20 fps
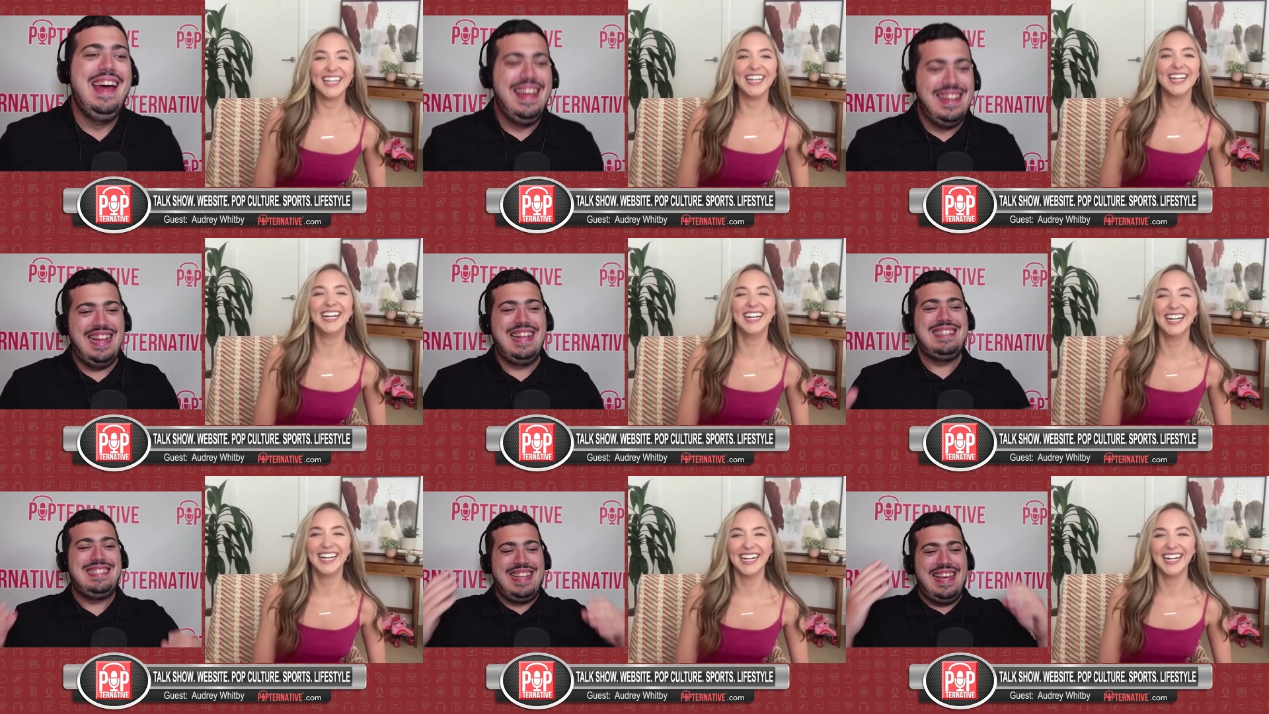
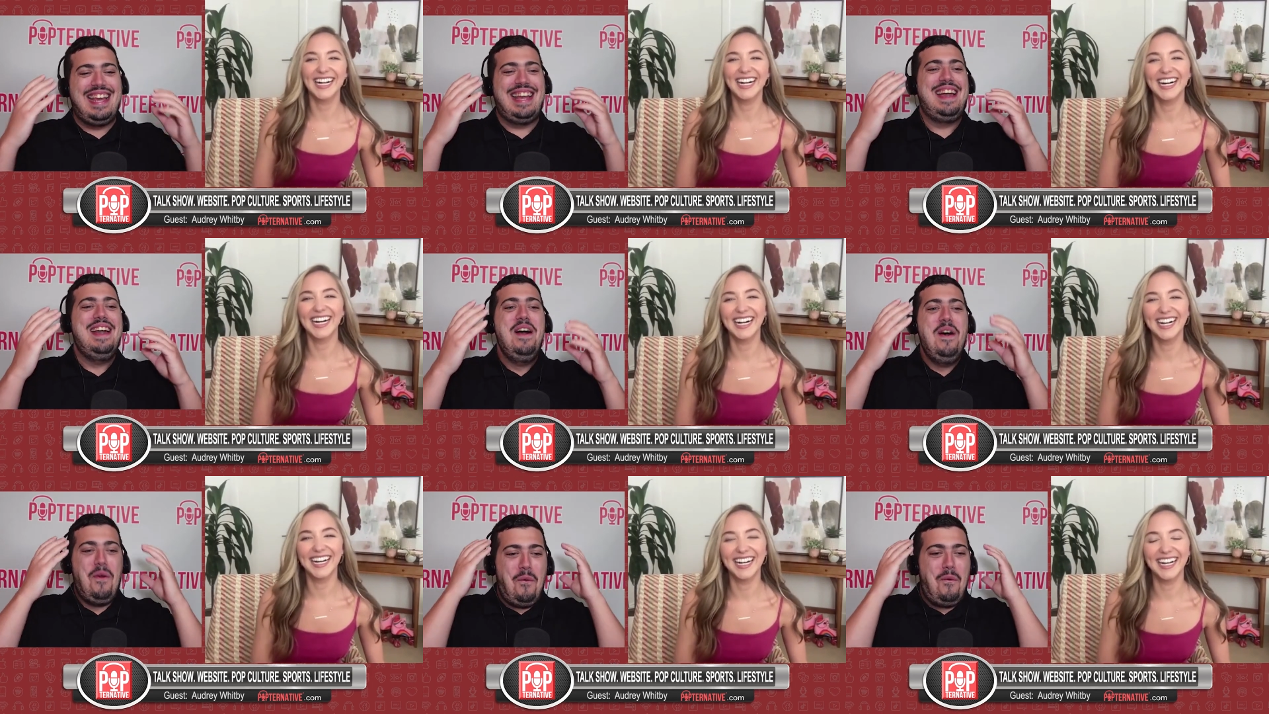Speaker 1: that's like
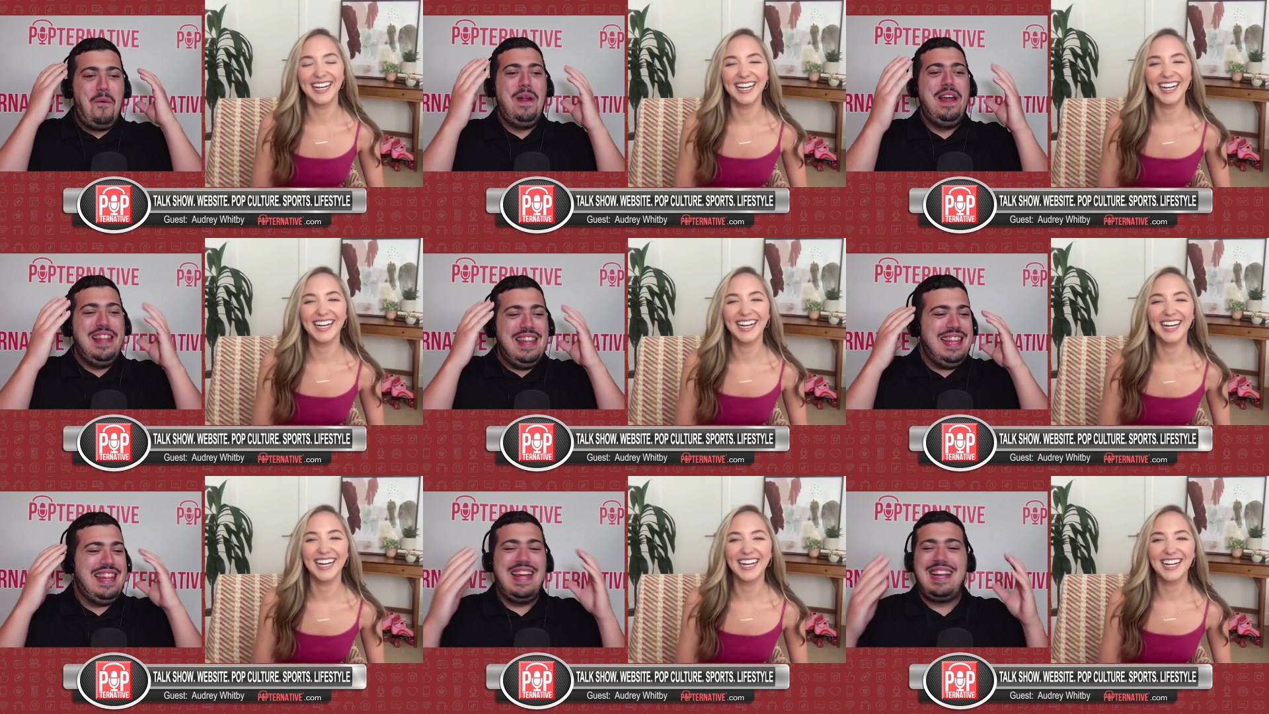
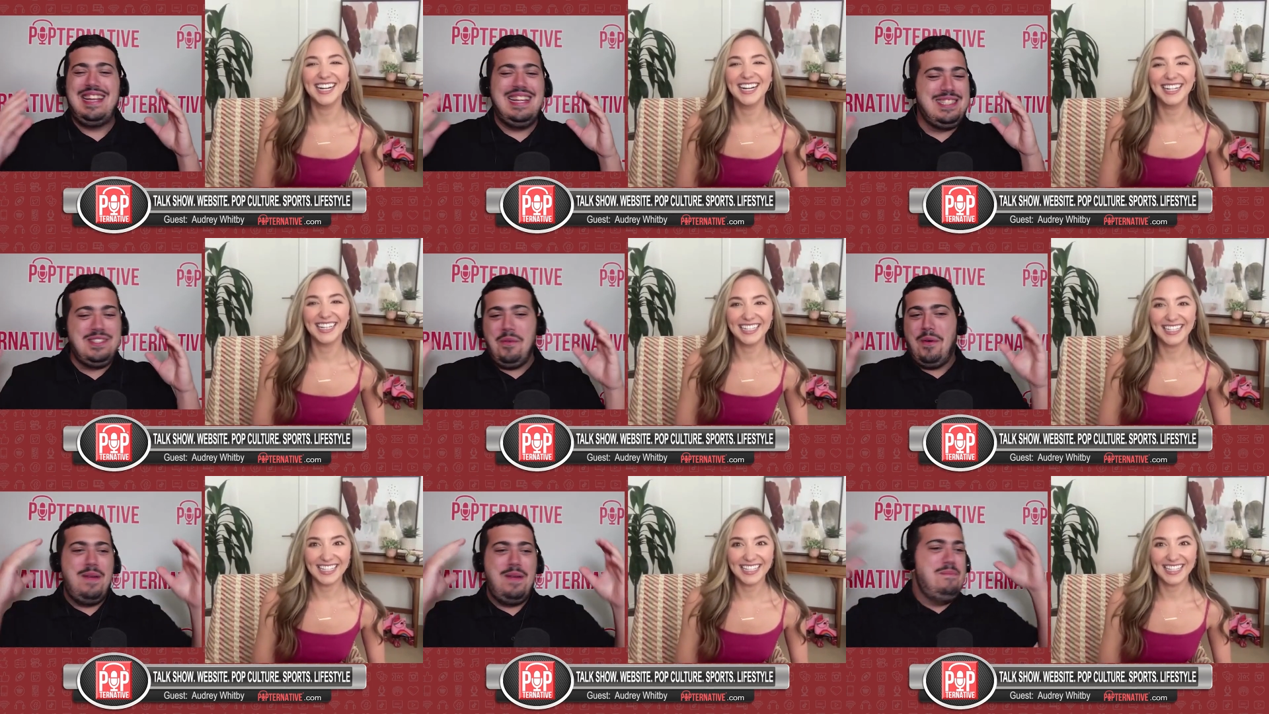really like doesn't
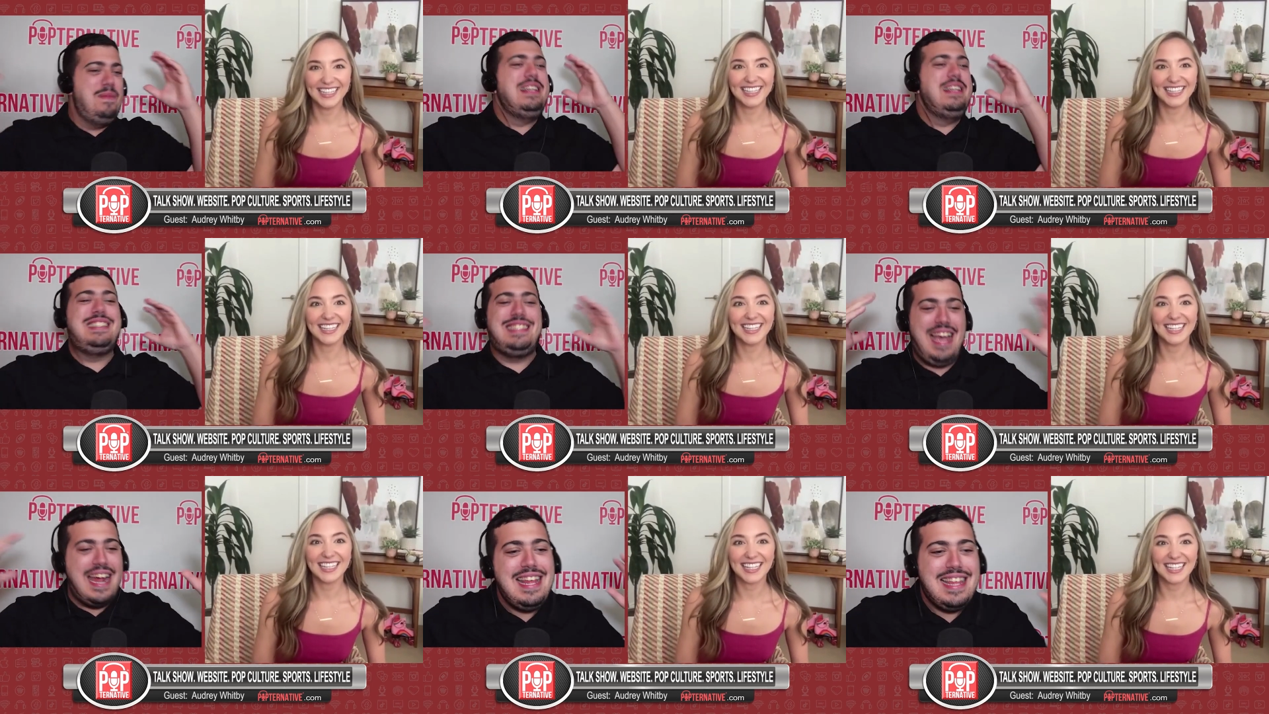want to miss
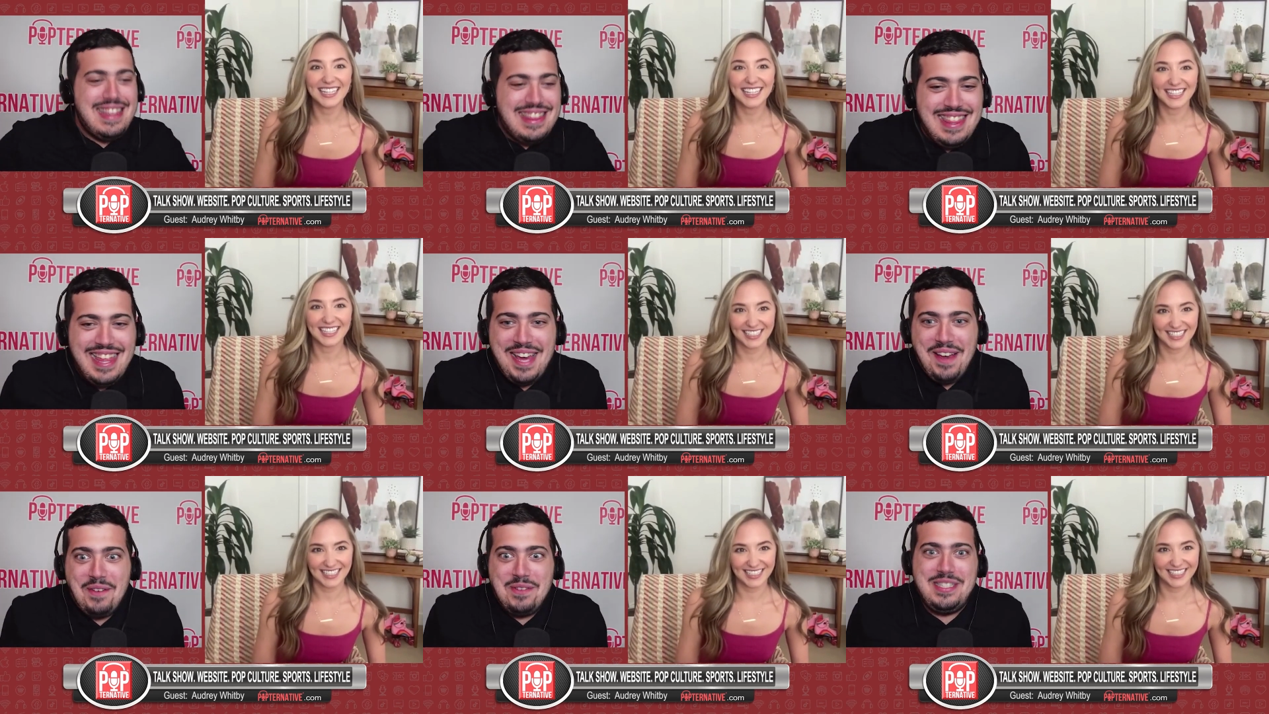
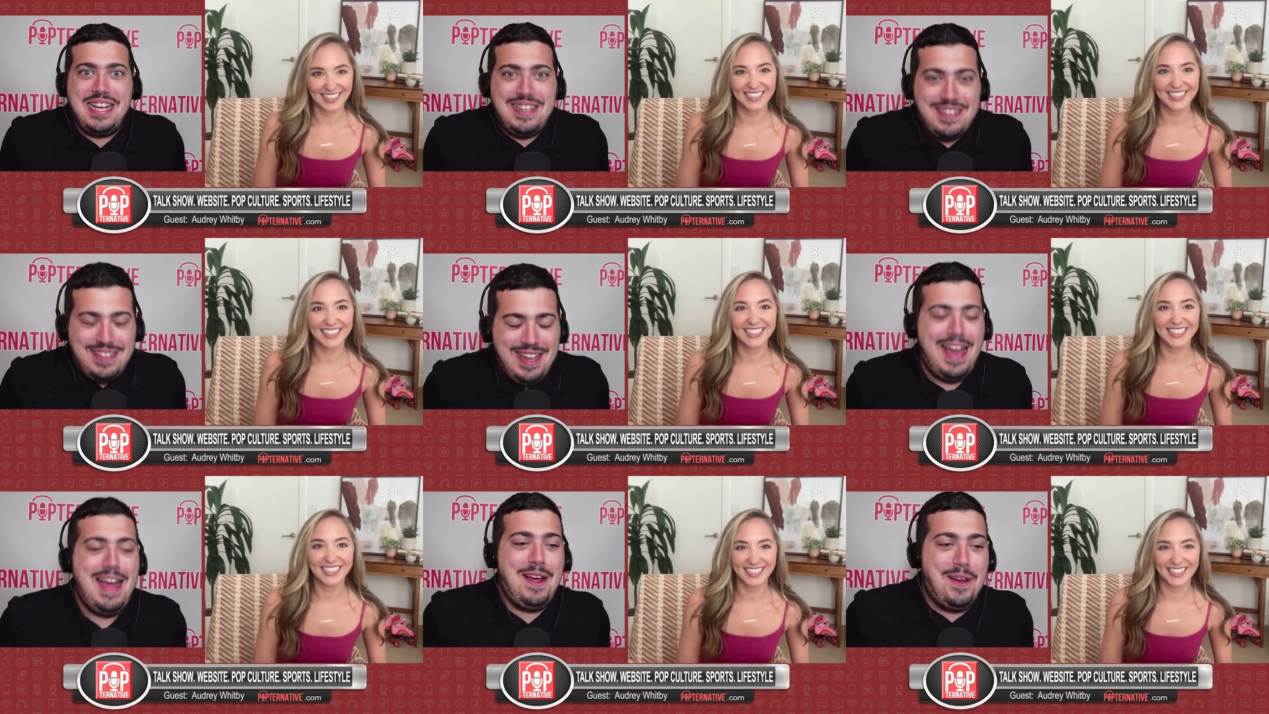anything. Was like
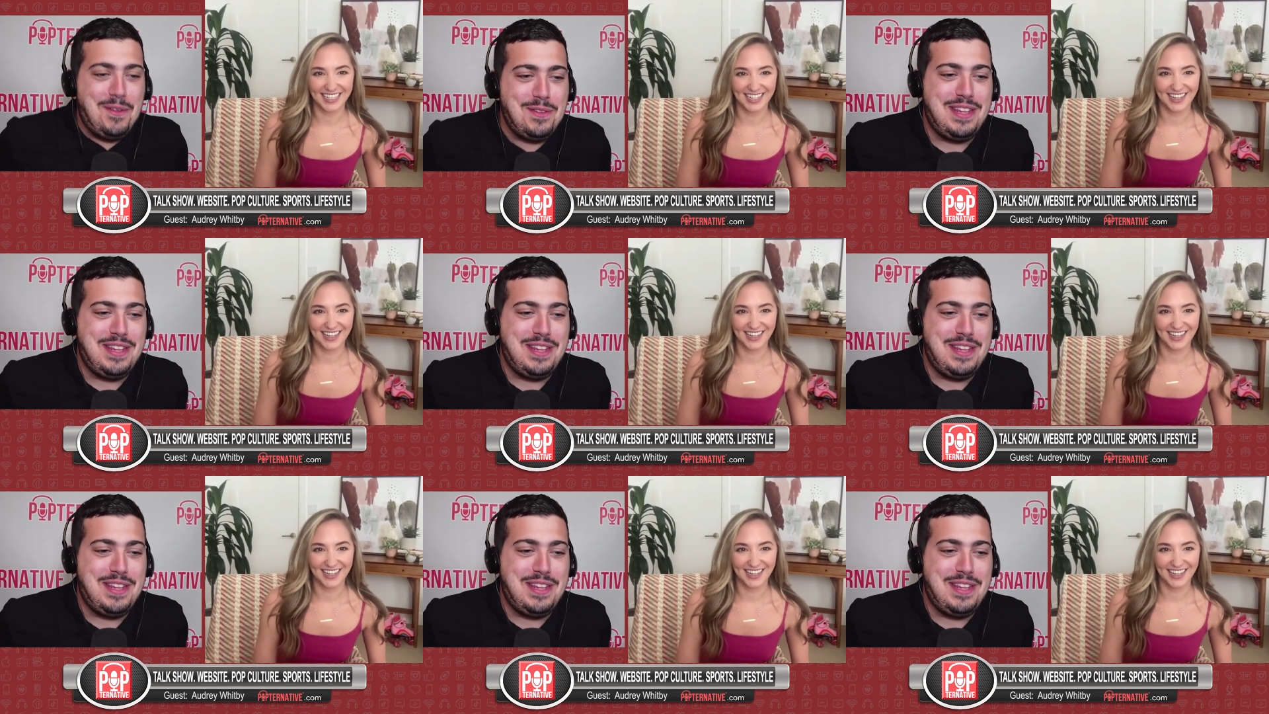dialed